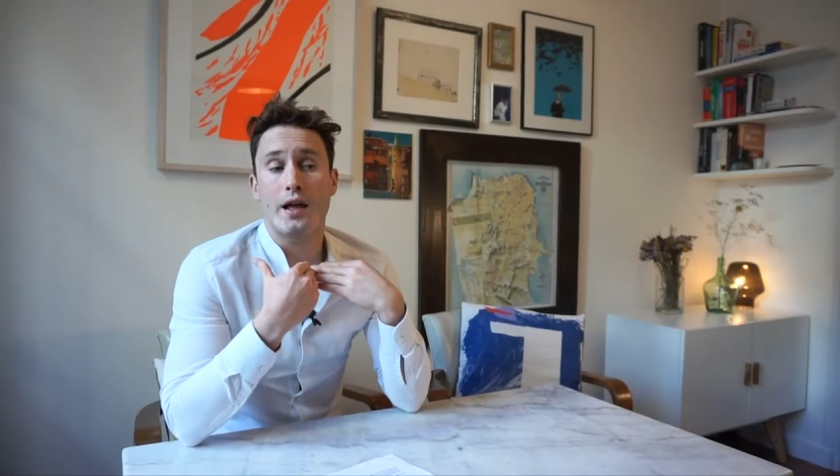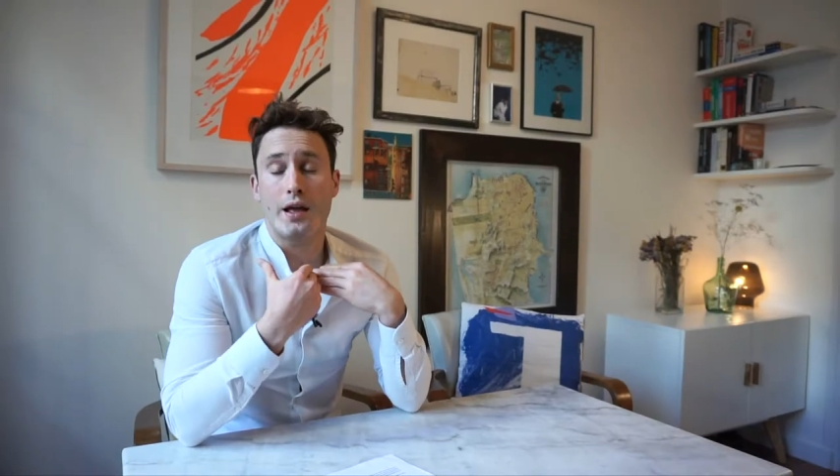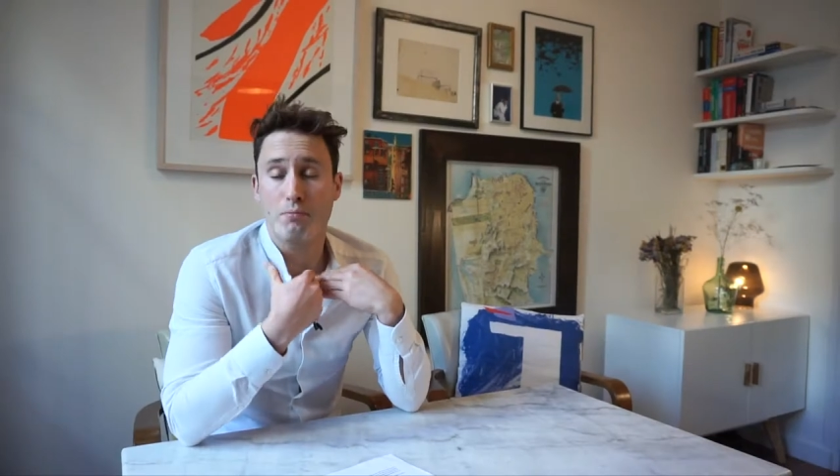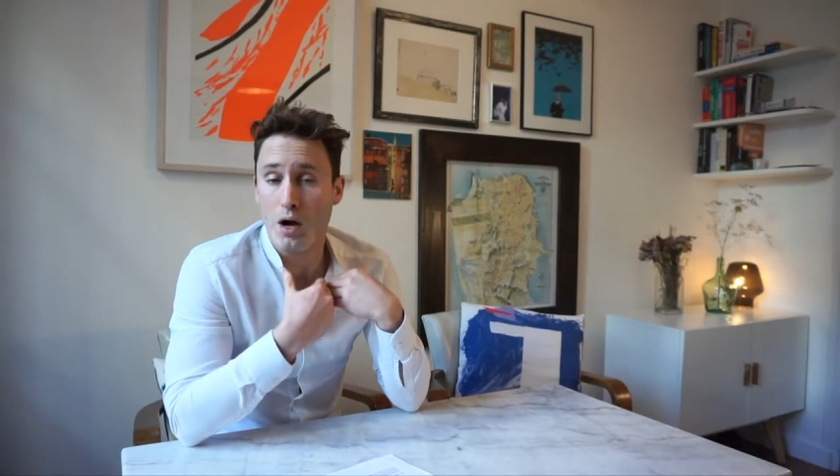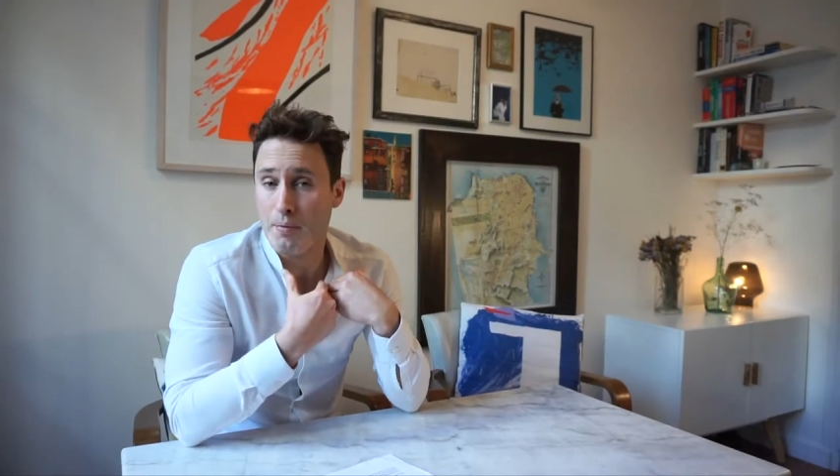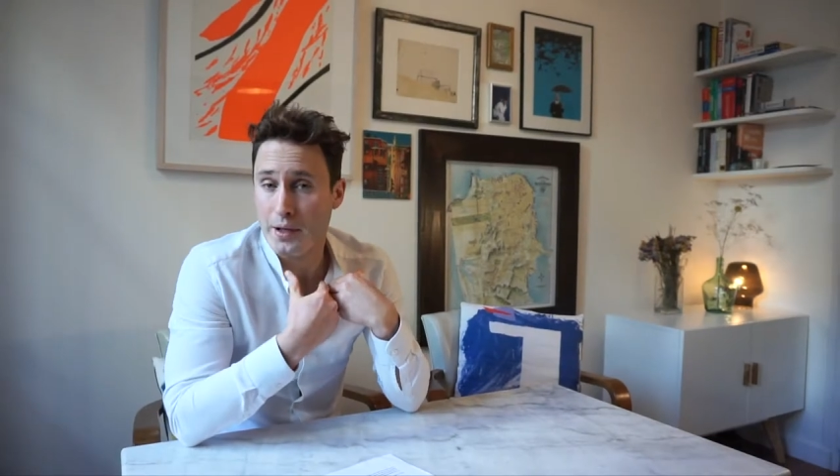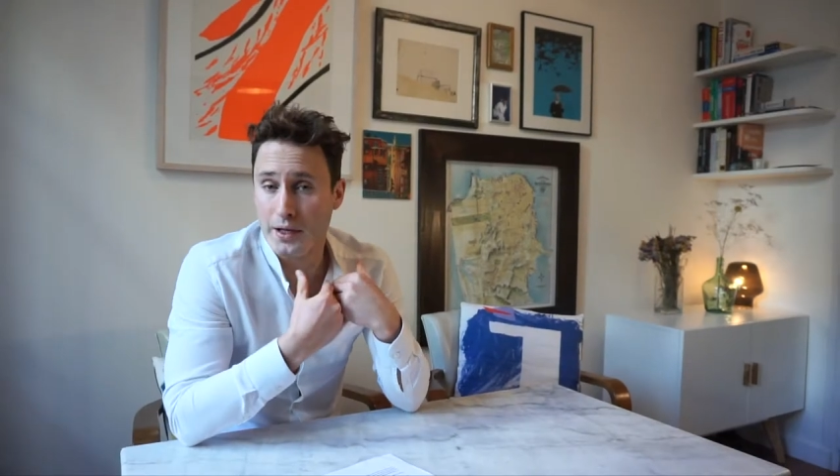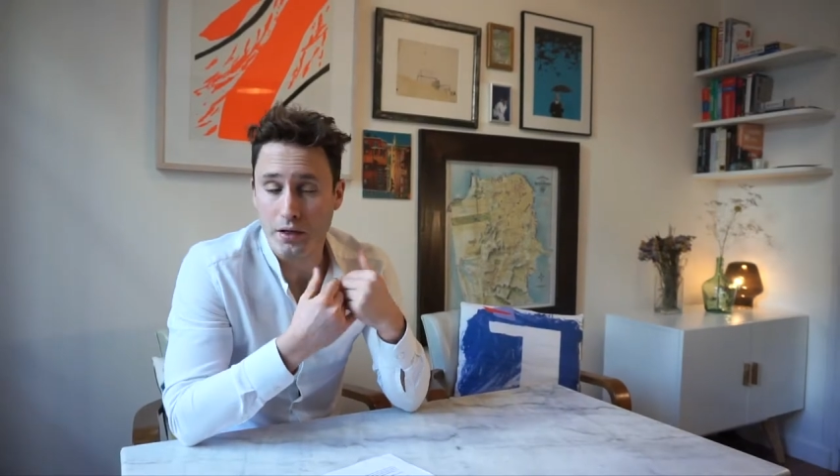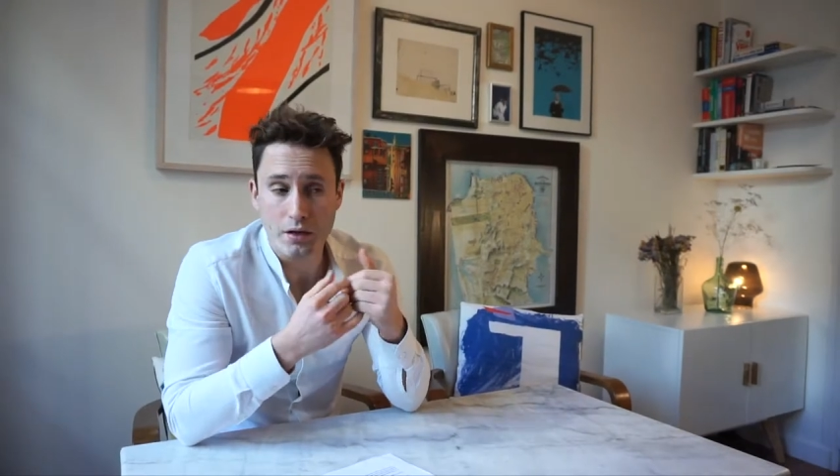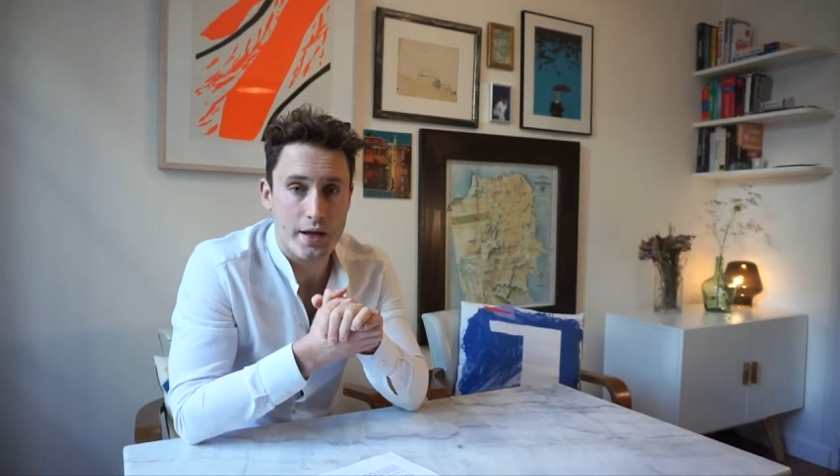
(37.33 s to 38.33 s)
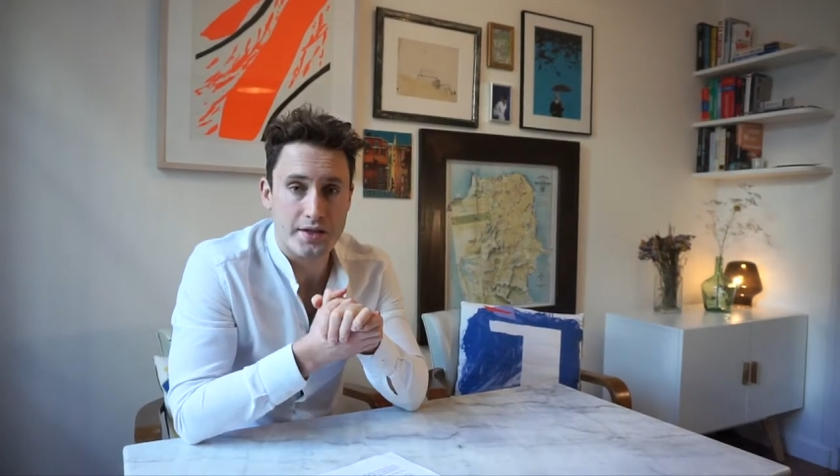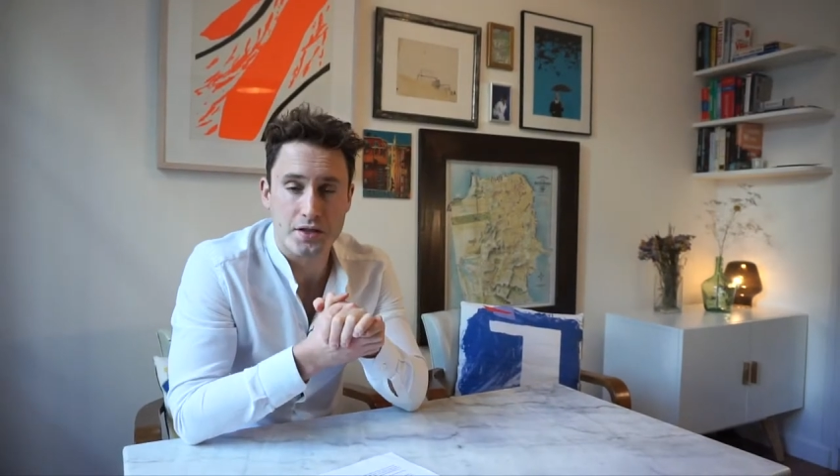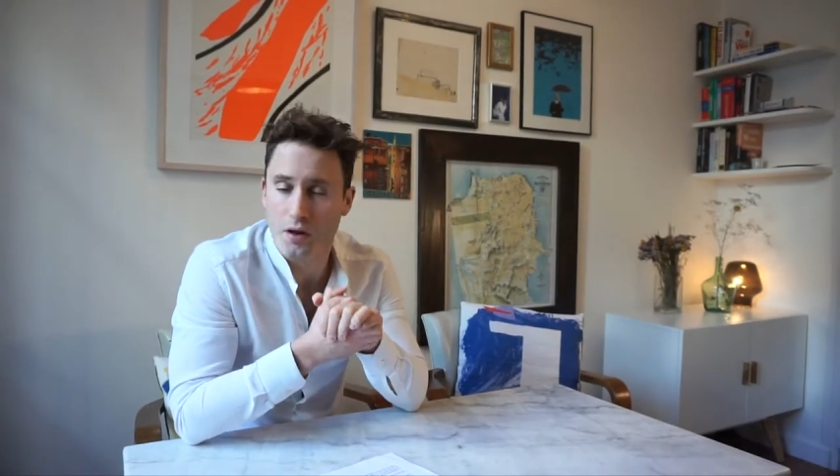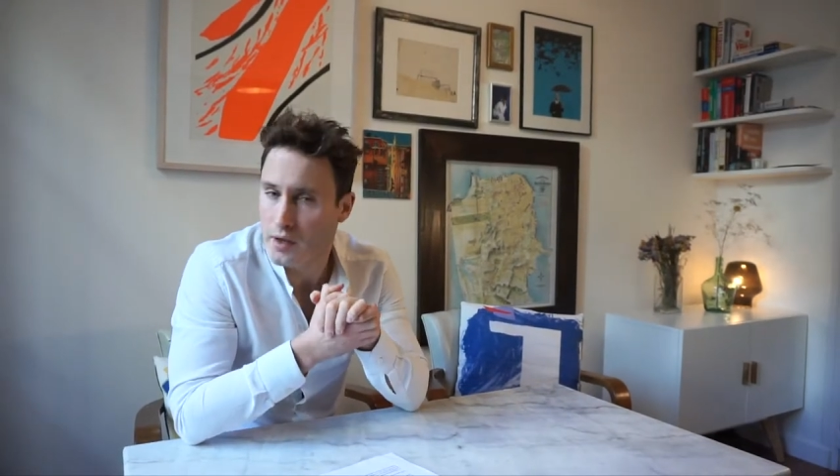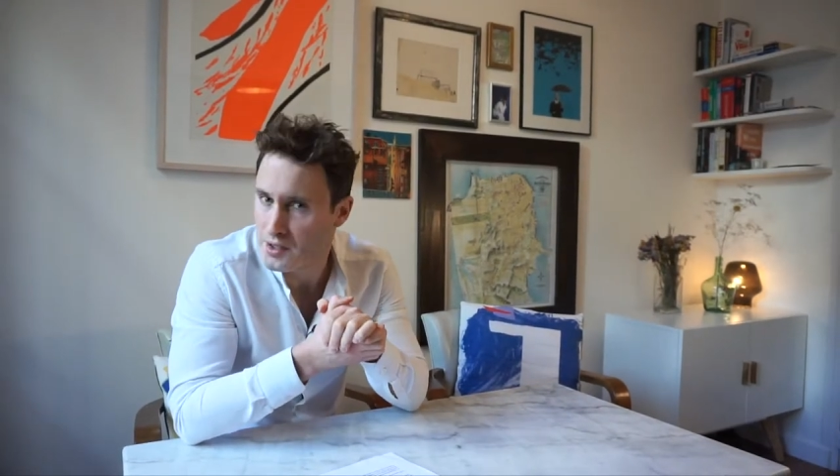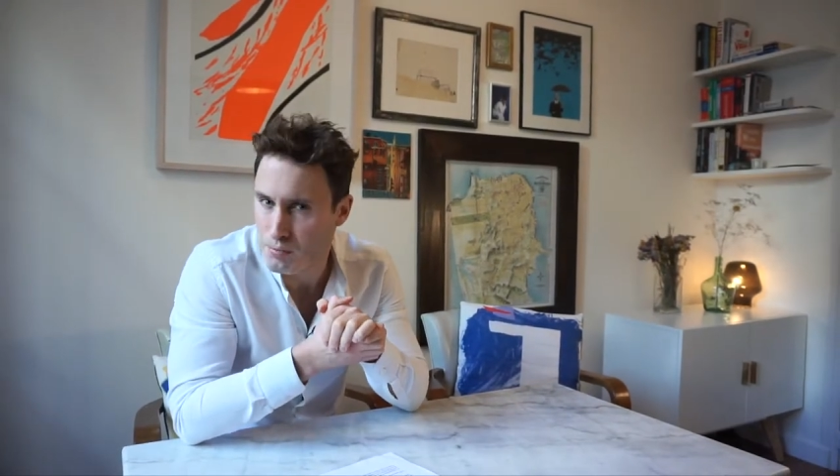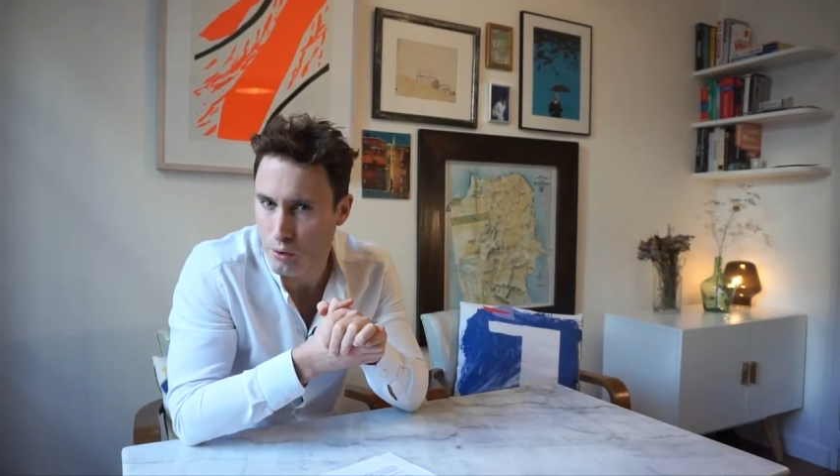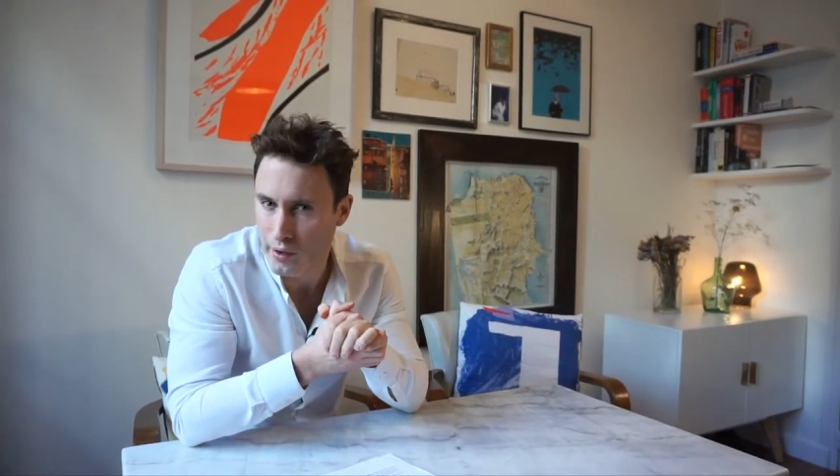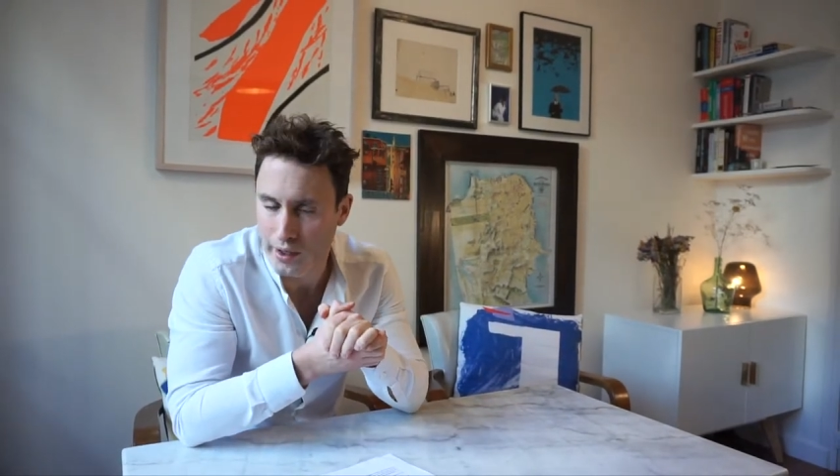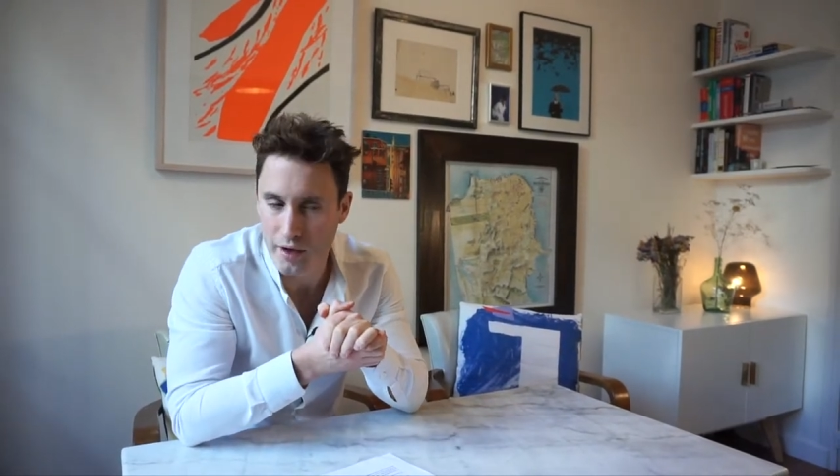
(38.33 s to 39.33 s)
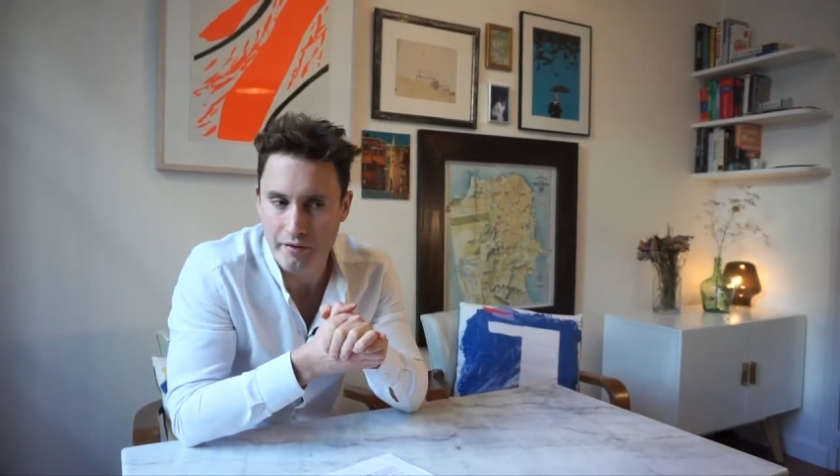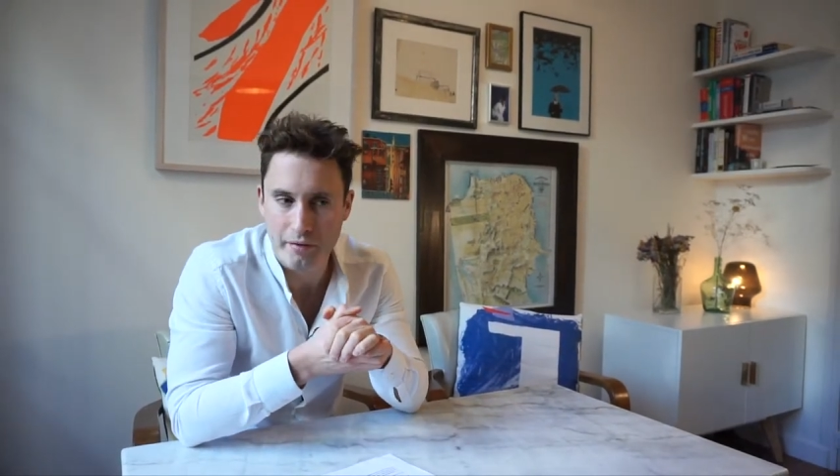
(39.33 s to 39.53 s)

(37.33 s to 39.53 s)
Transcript: In my opinion, it's not exploring enough.